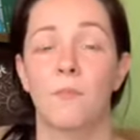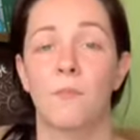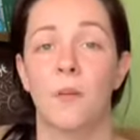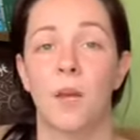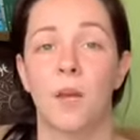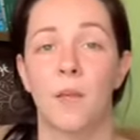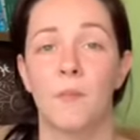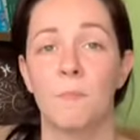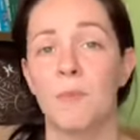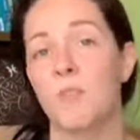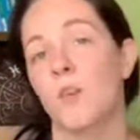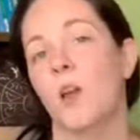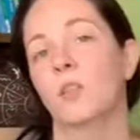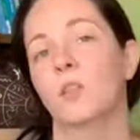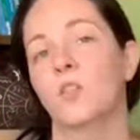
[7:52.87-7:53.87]
the
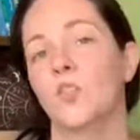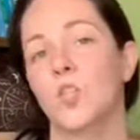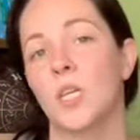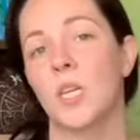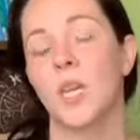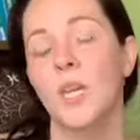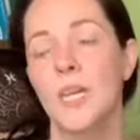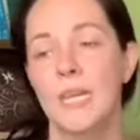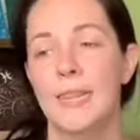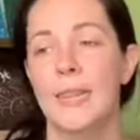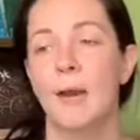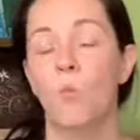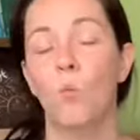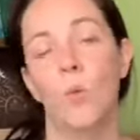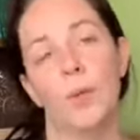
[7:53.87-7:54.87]
mythology
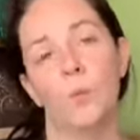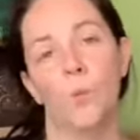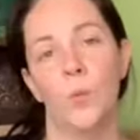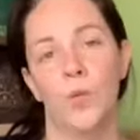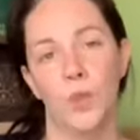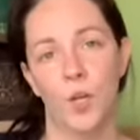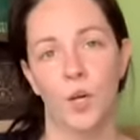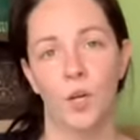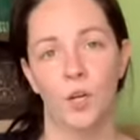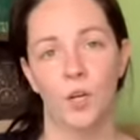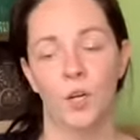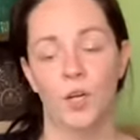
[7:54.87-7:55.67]
that went with her.